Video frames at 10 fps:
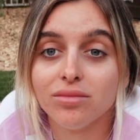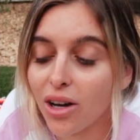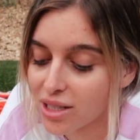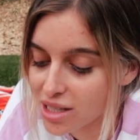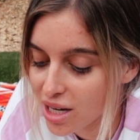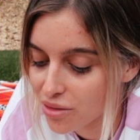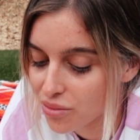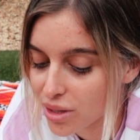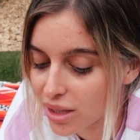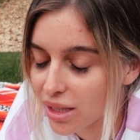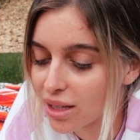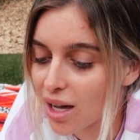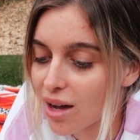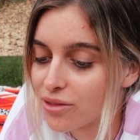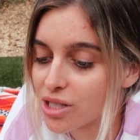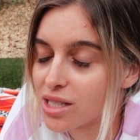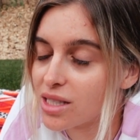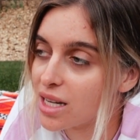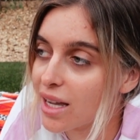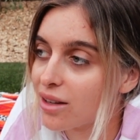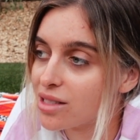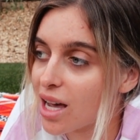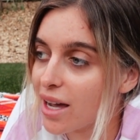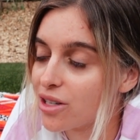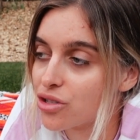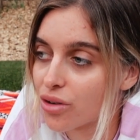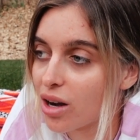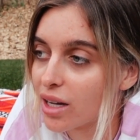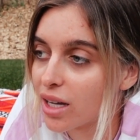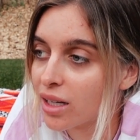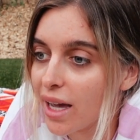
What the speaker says: Honestly, I really love just sitting outside and drawing,